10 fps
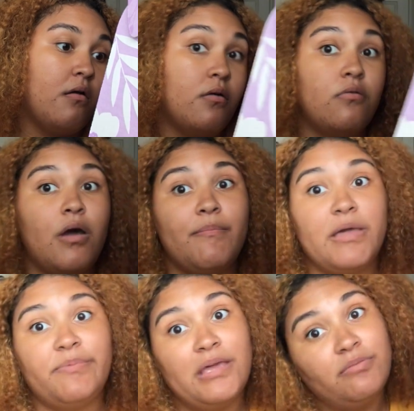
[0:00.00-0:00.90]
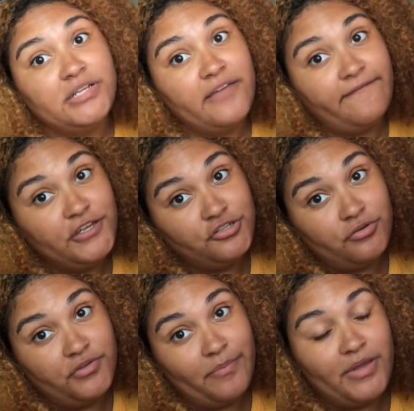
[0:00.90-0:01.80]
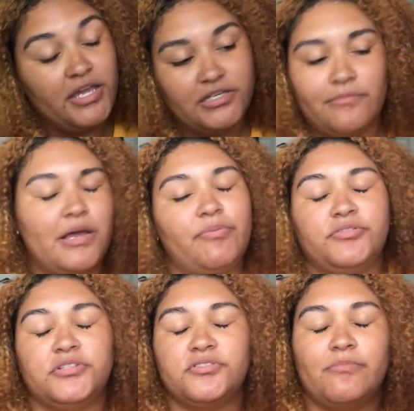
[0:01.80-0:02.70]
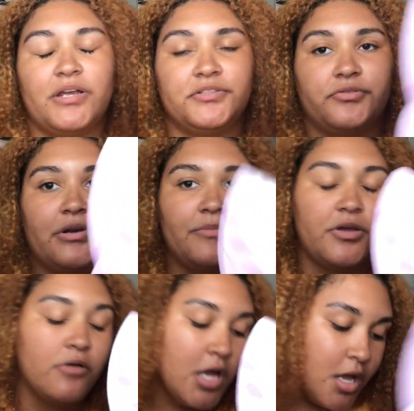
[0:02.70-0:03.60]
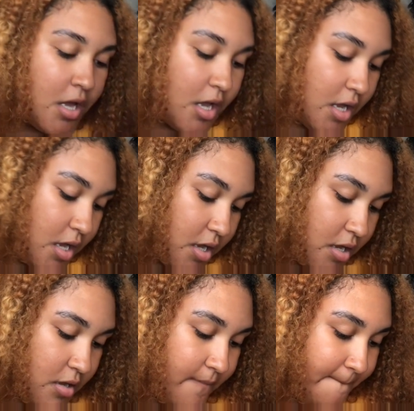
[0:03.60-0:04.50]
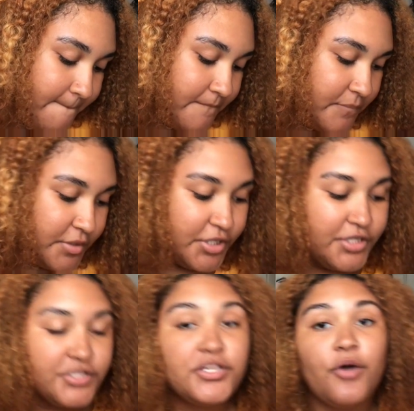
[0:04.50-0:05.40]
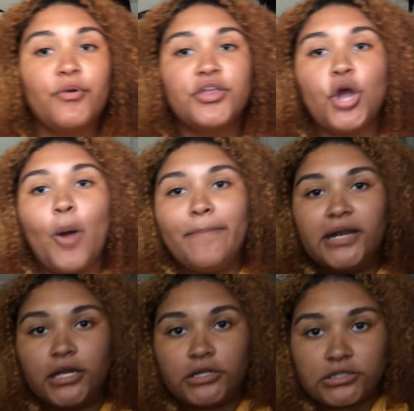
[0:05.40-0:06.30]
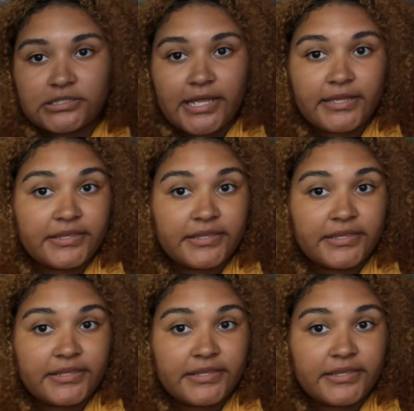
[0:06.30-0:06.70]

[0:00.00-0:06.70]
Oh, I might be able to get featured on their page. I'm not posting this on my Instagram now. Um, so when you open it, it looks like